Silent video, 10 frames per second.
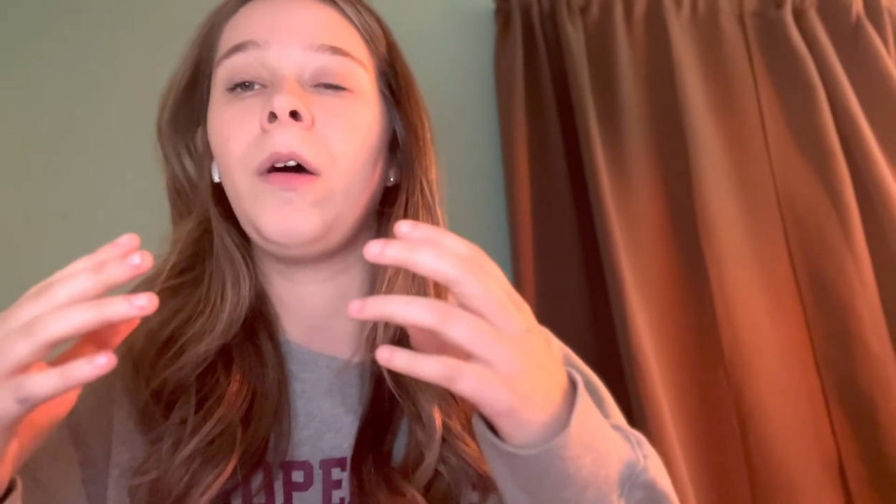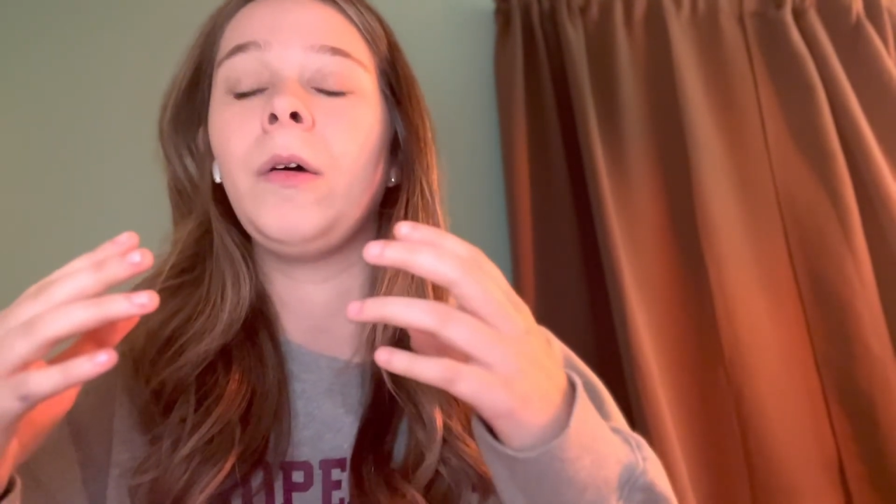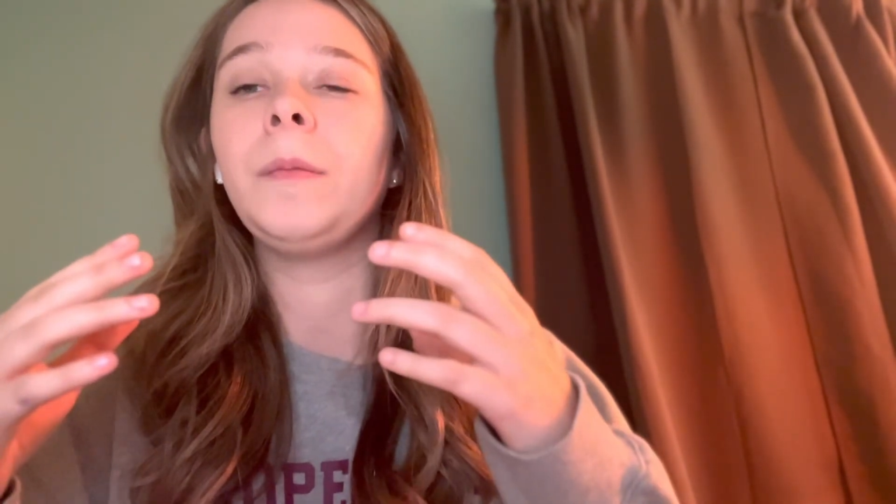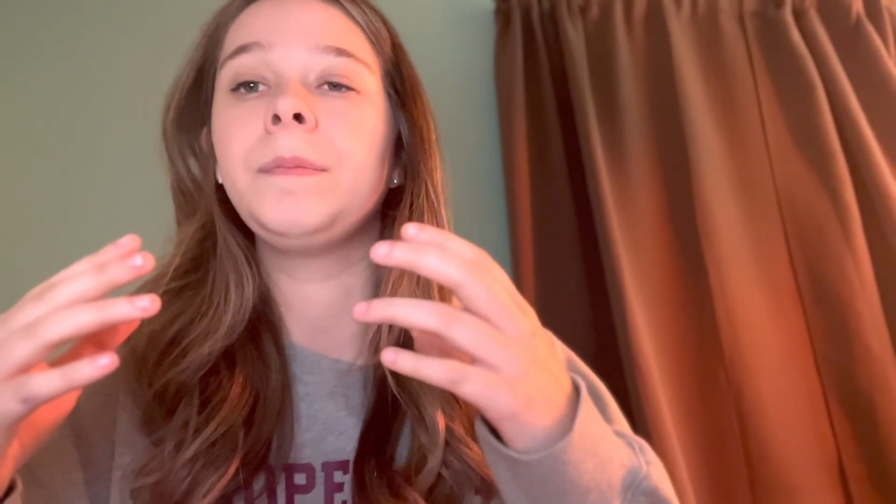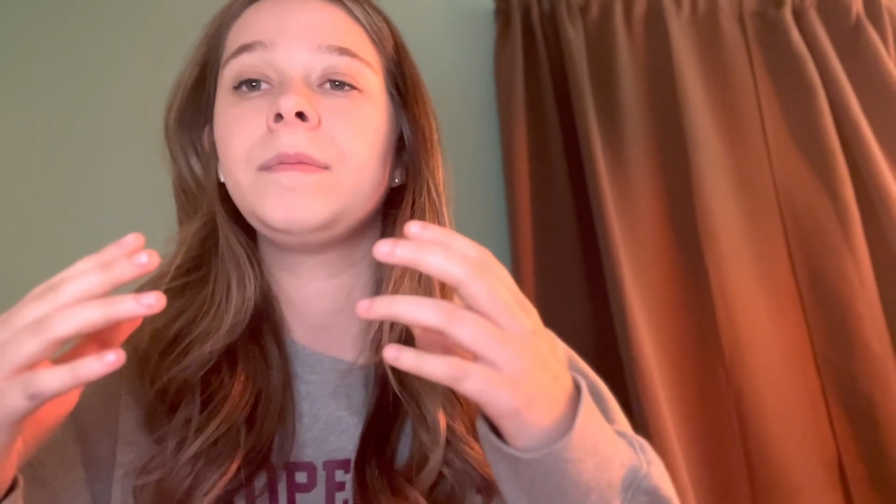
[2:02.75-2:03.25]

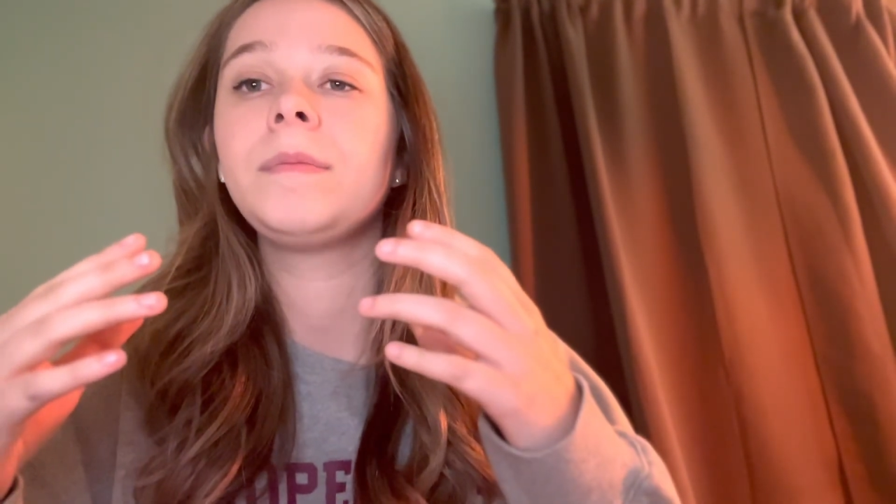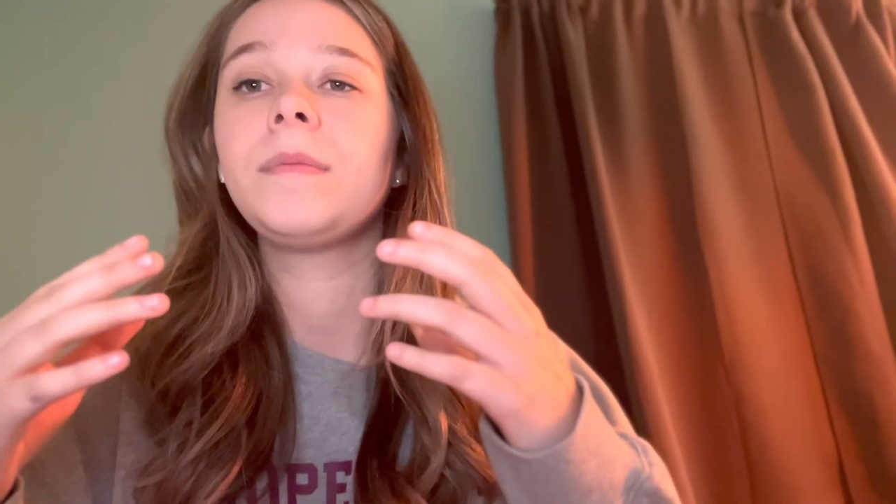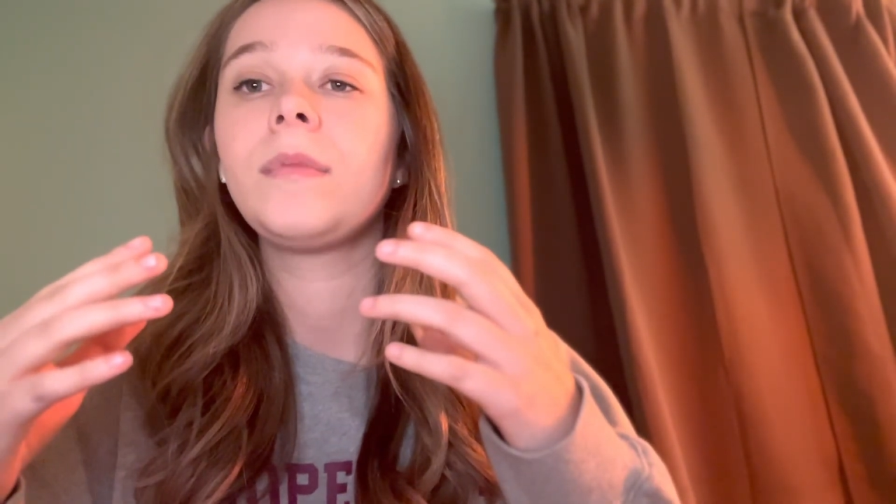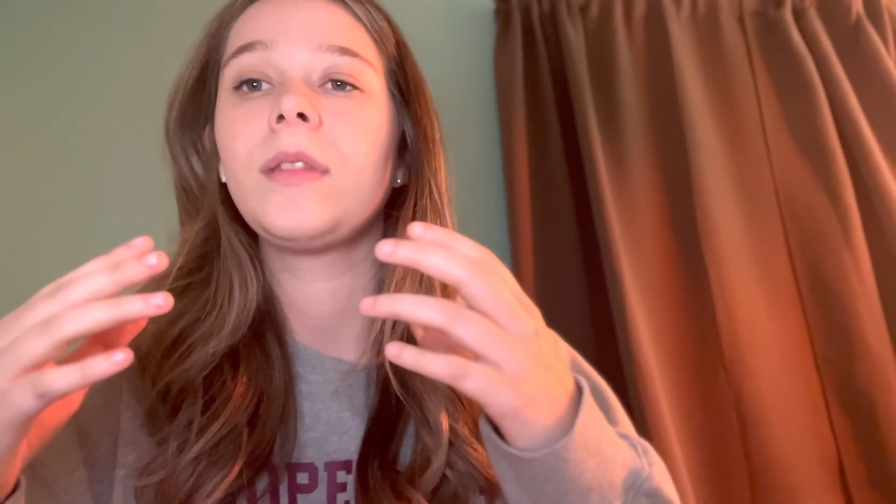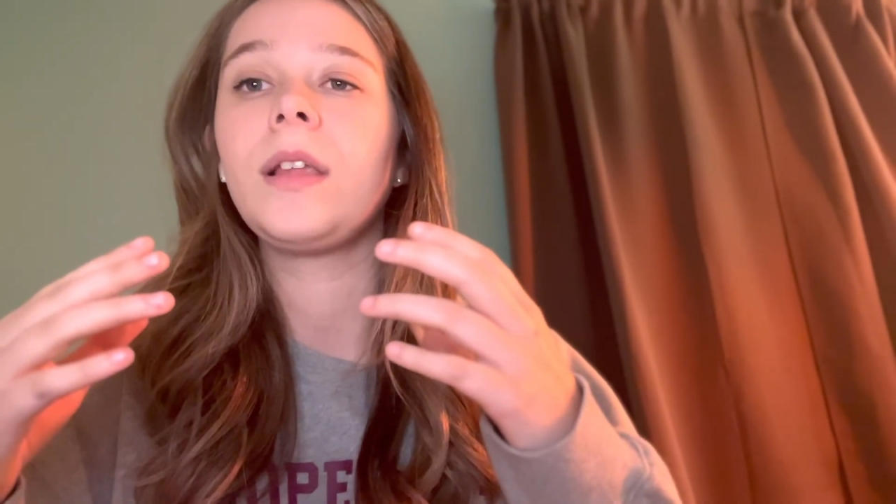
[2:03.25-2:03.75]

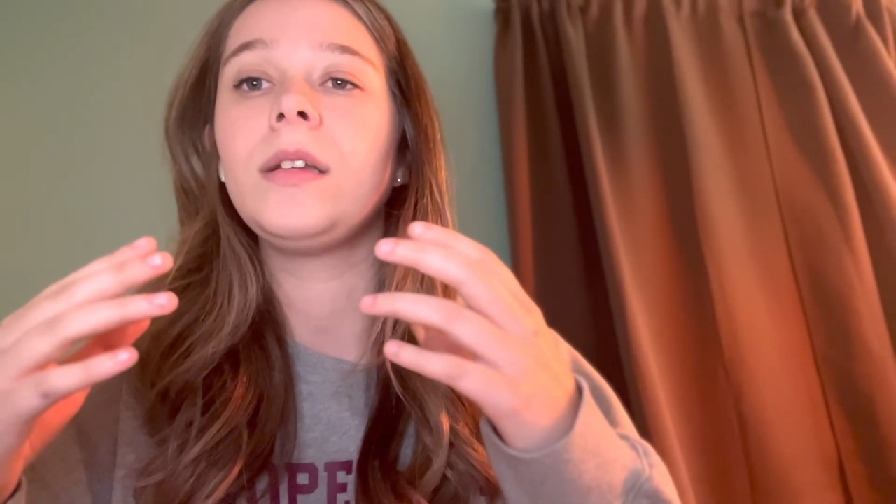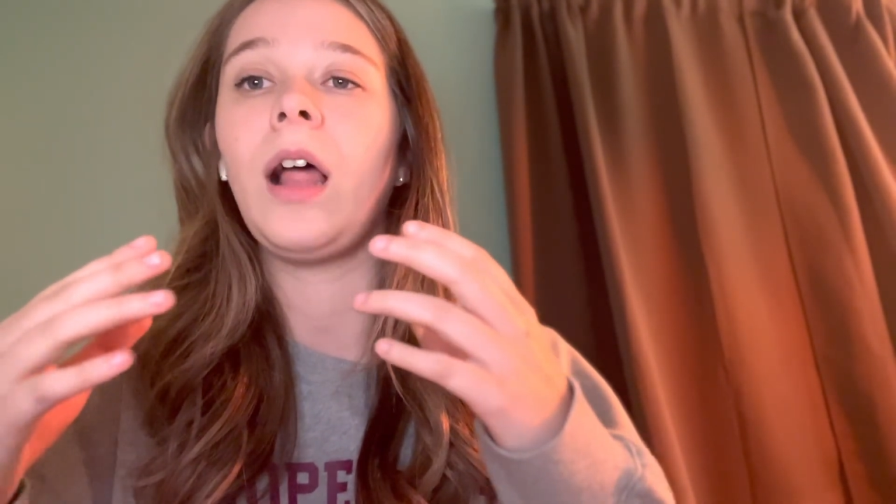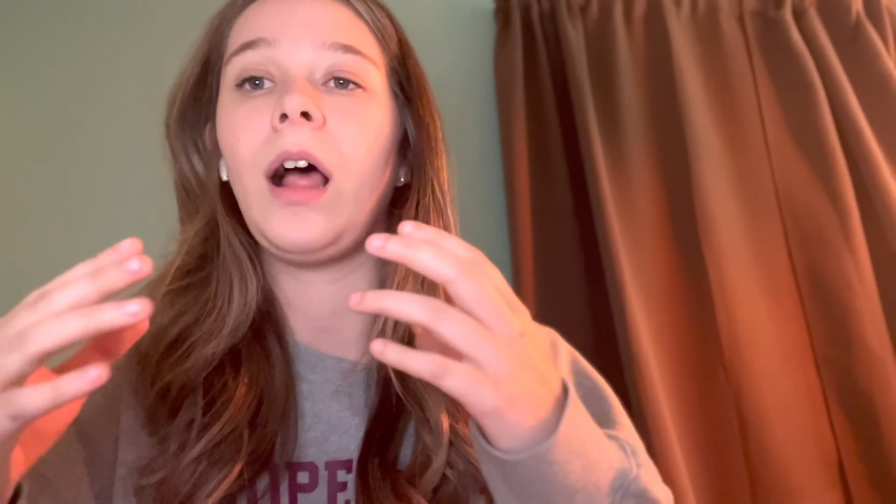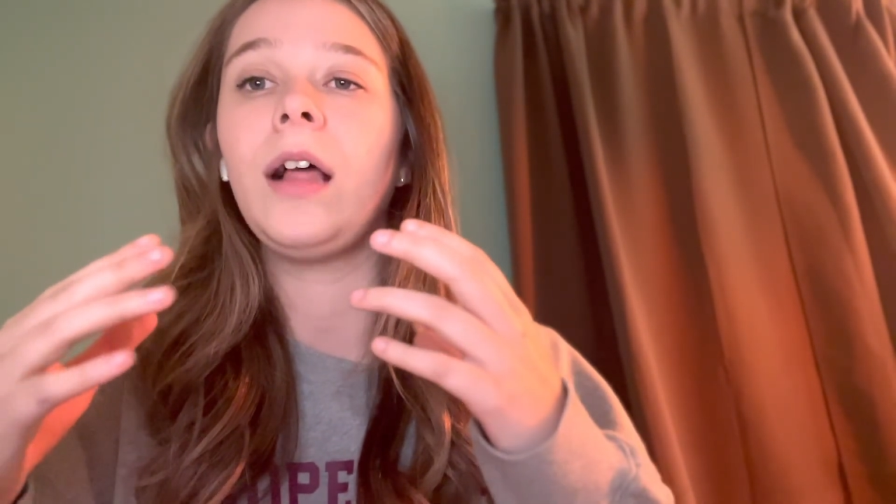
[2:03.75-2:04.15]
not